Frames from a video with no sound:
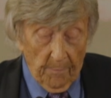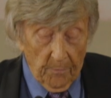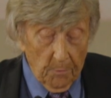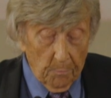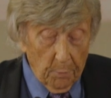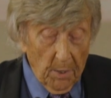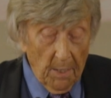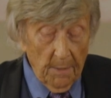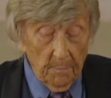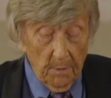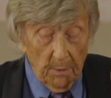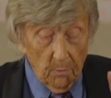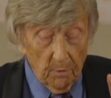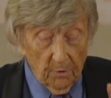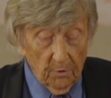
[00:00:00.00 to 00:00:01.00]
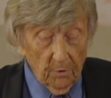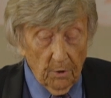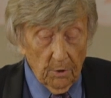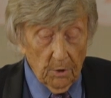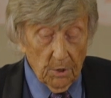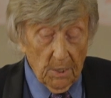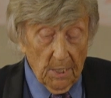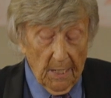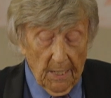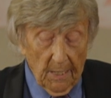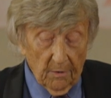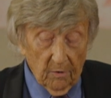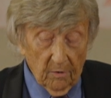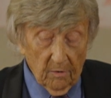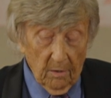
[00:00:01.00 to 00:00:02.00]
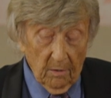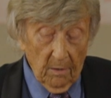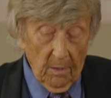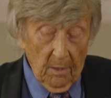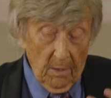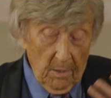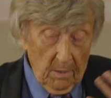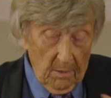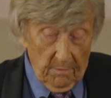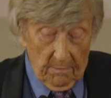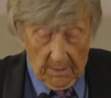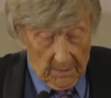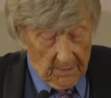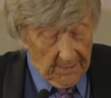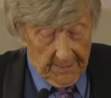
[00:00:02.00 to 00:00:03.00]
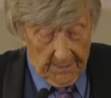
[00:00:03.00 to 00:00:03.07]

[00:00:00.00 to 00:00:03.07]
The primary research task that I